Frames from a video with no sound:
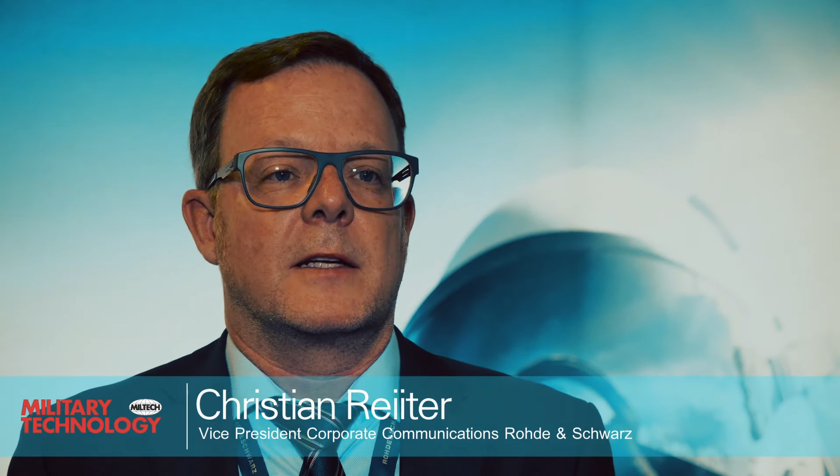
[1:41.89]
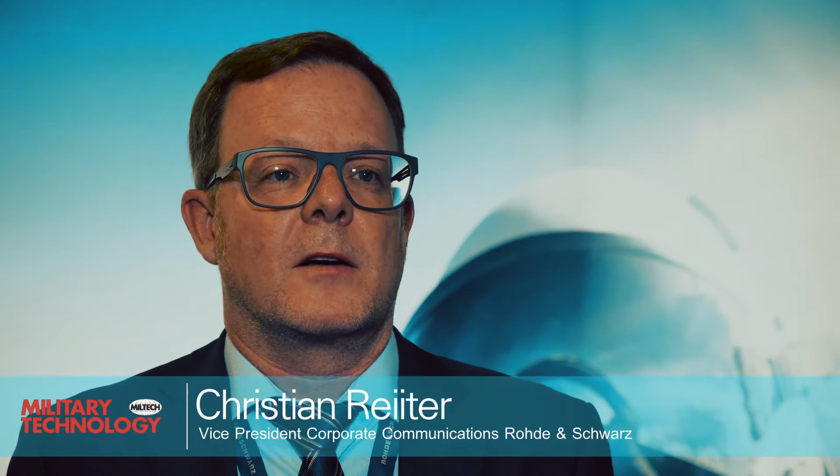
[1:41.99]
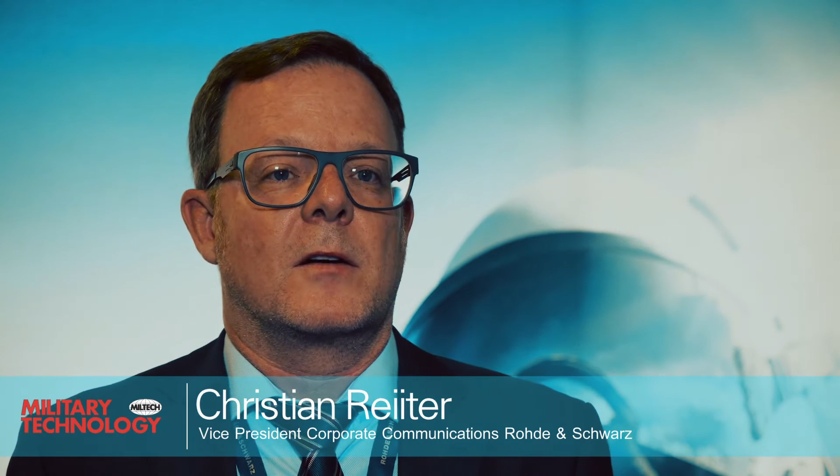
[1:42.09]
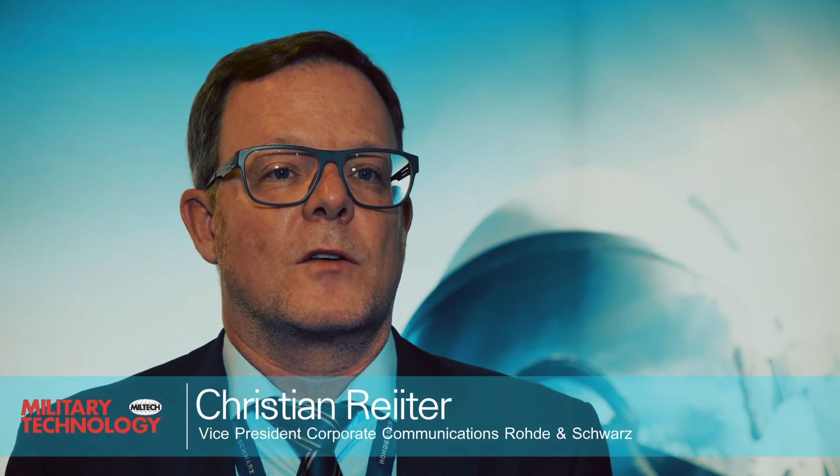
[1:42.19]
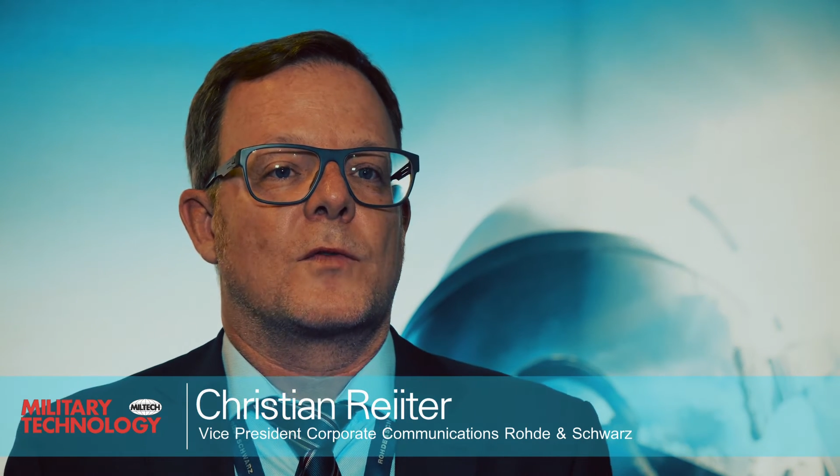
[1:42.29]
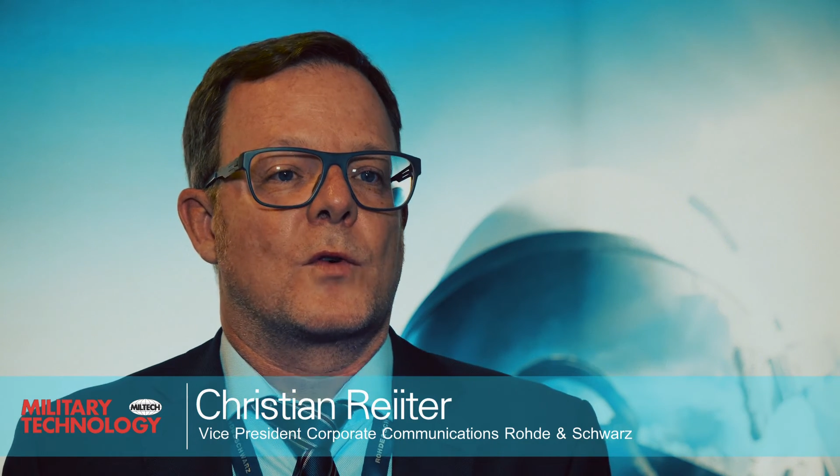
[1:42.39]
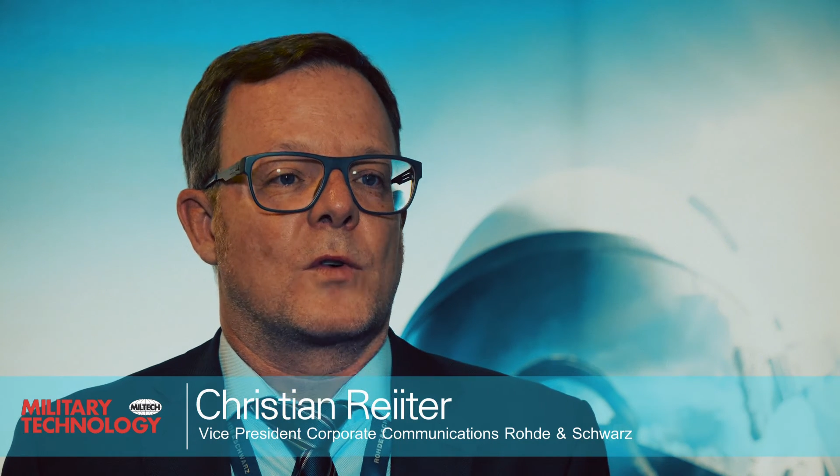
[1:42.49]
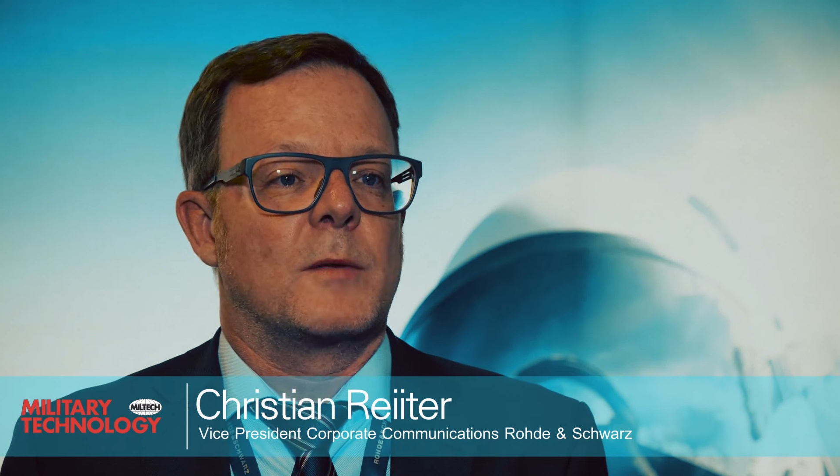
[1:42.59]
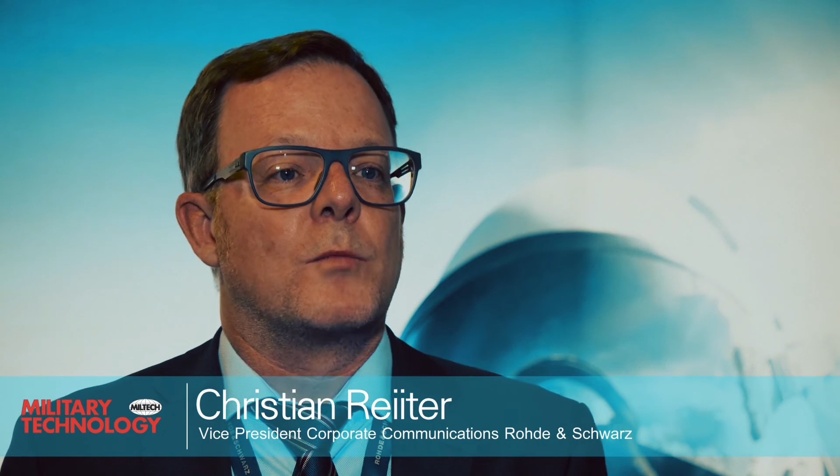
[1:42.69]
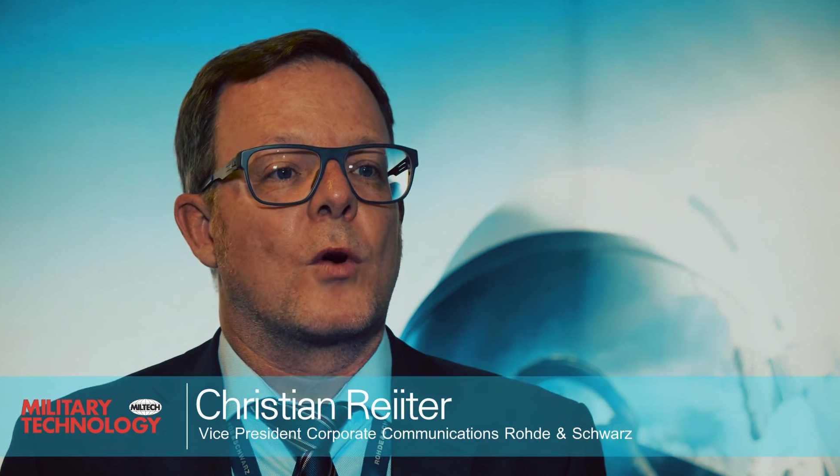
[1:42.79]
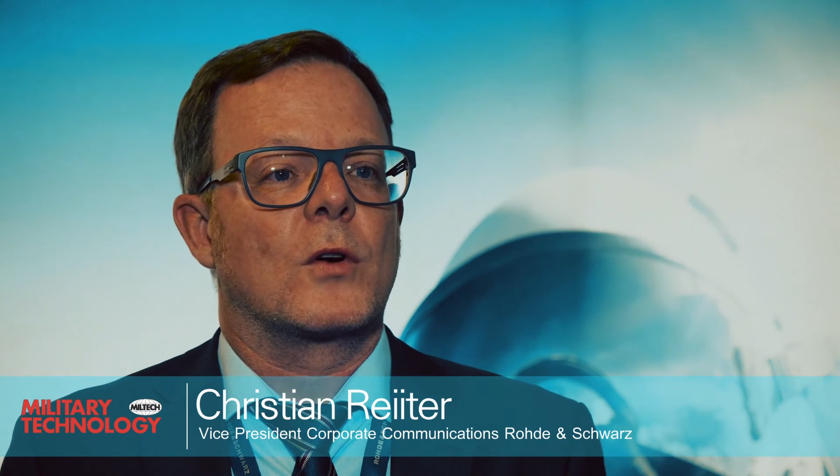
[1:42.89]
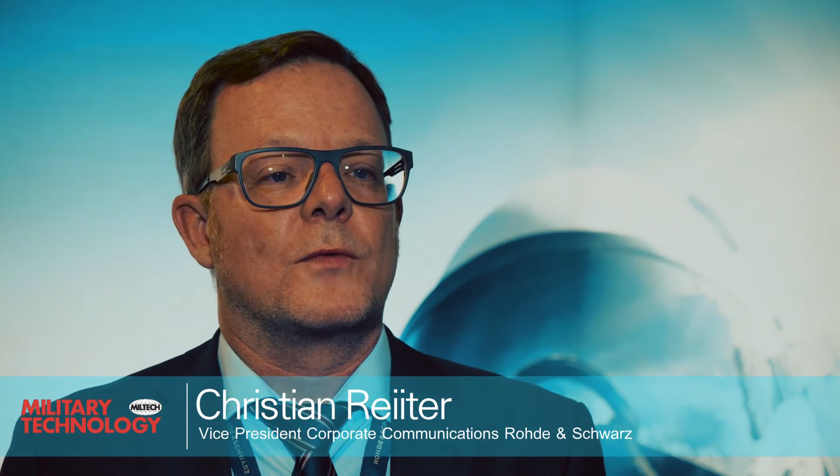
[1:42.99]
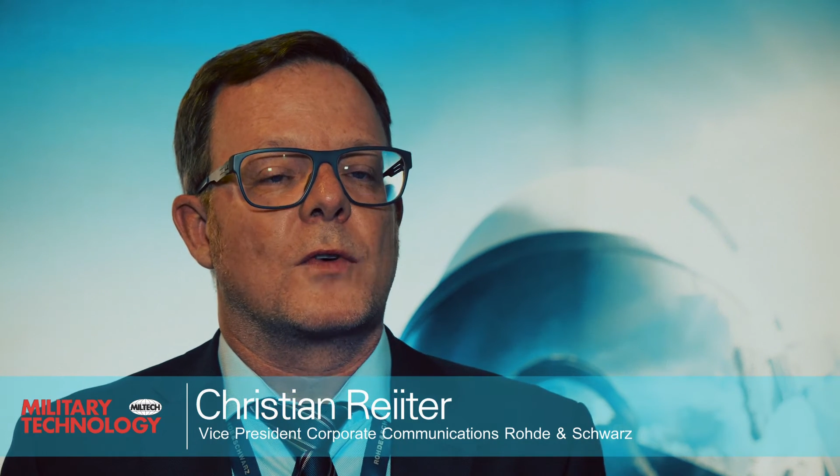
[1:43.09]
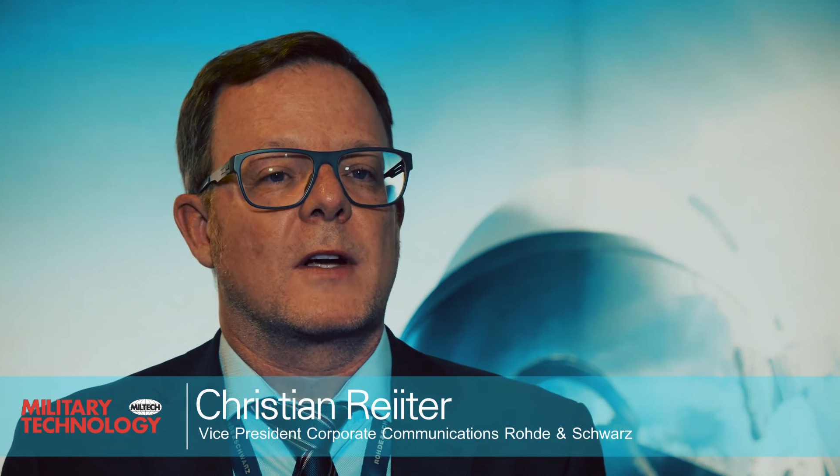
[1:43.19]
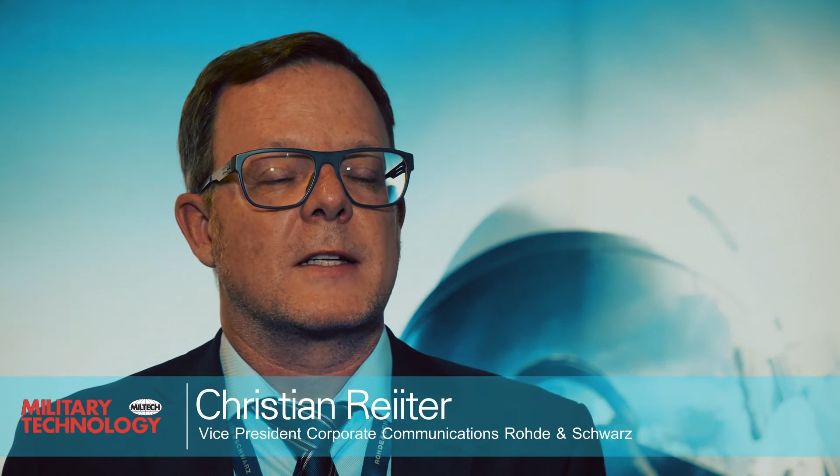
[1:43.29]
They are of course
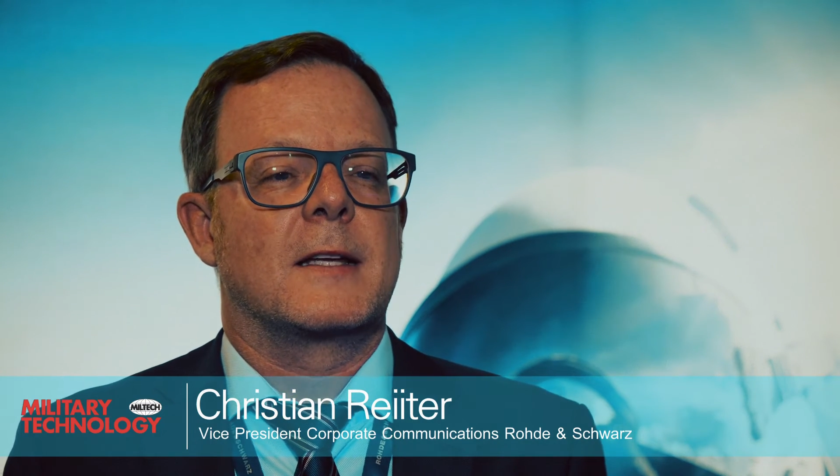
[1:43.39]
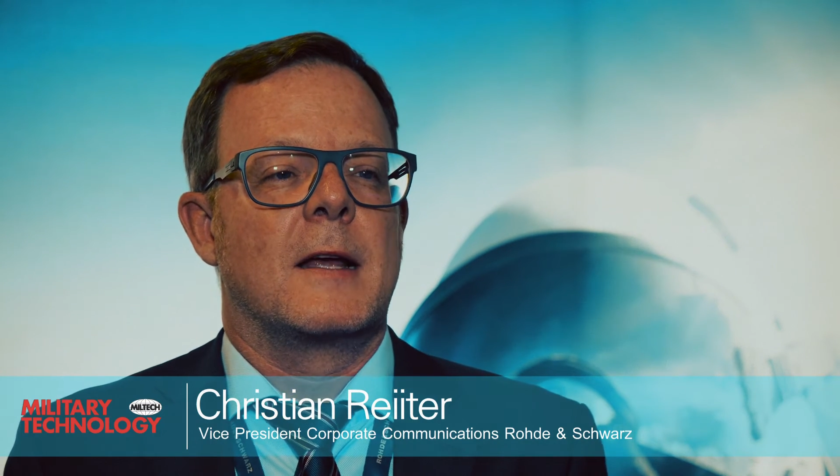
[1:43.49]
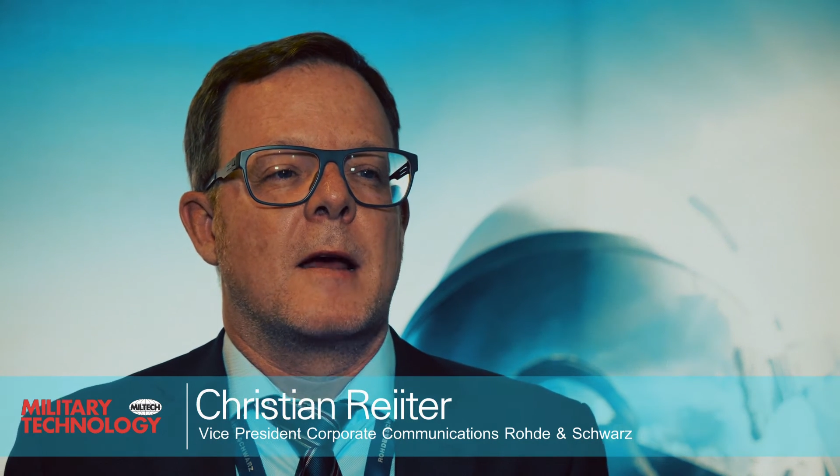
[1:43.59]
important for us,